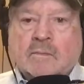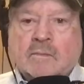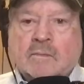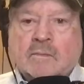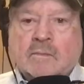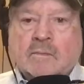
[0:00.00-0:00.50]

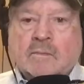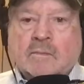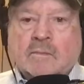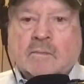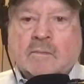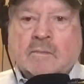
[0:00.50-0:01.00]

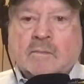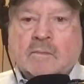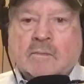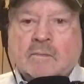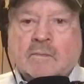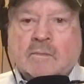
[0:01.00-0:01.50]

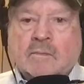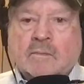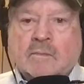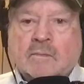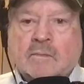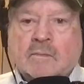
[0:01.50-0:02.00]

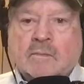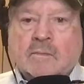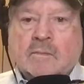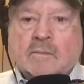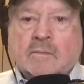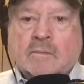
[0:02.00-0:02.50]

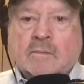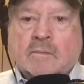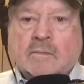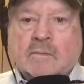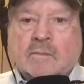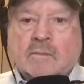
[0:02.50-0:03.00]

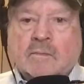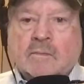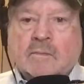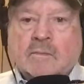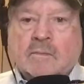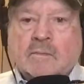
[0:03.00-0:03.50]

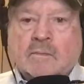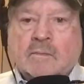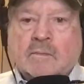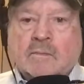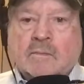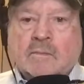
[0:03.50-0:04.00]

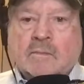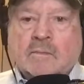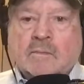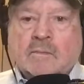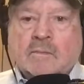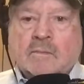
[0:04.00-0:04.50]

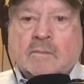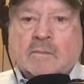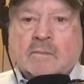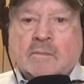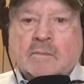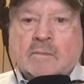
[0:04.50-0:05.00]

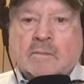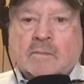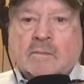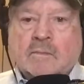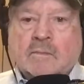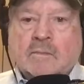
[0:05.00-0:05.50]

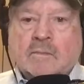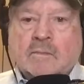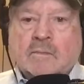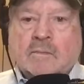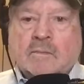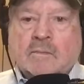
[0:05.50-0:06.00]
(silent)